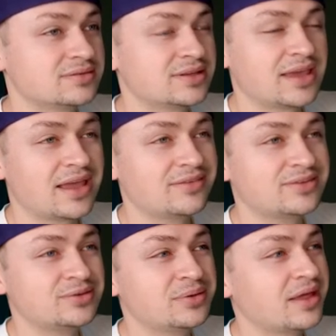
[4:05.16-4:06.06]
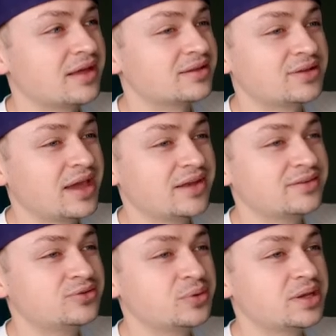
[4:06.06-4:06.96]
Can't even do that. You can't
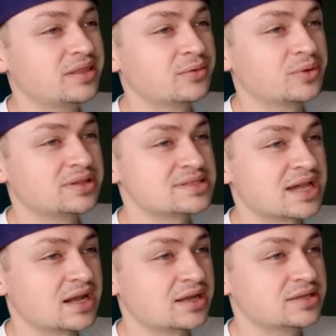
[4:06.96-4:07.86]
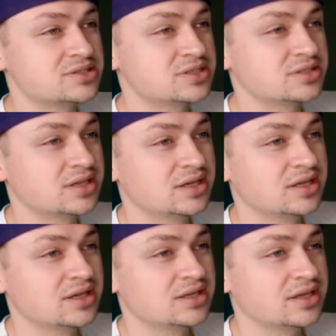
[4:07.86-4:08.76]
even do anything with this kind of engine.
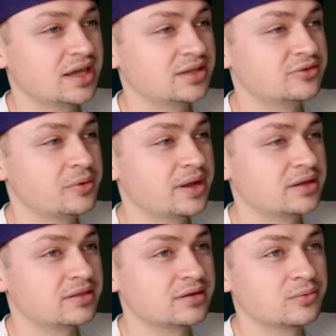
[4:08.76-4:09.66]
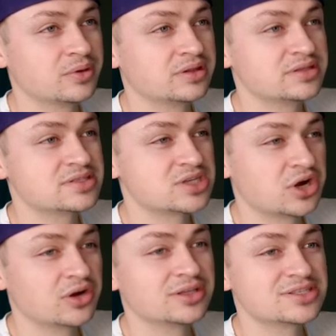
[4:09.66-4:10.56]
You can't do anything with this
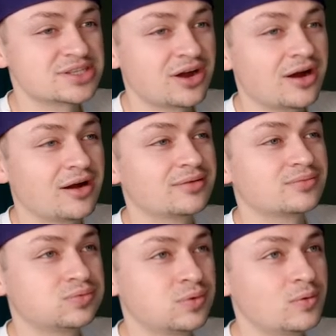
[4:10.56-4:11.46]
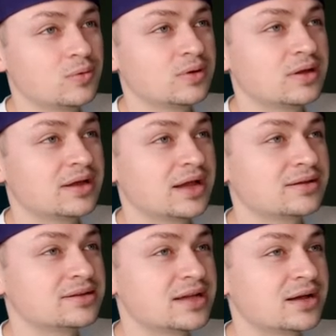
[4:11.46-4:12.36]
car. This car, whew,
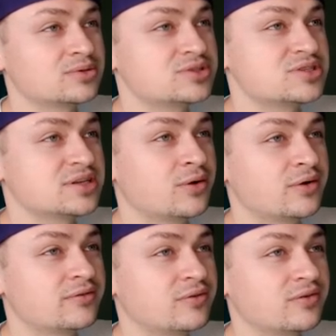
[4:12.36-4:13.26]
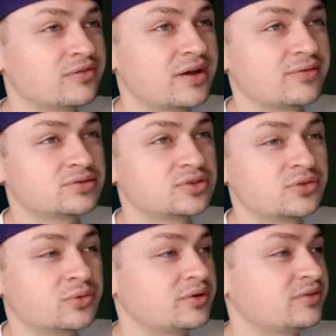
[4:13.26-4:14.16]
how much is it going for?
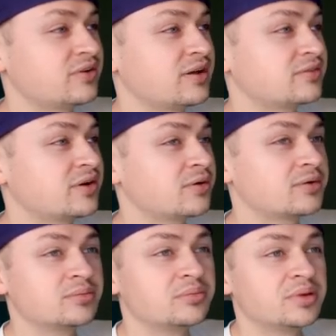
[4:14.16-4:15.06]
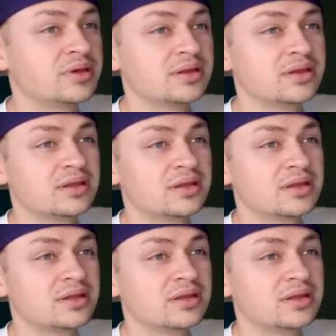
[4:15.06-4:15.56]
$525 current bid.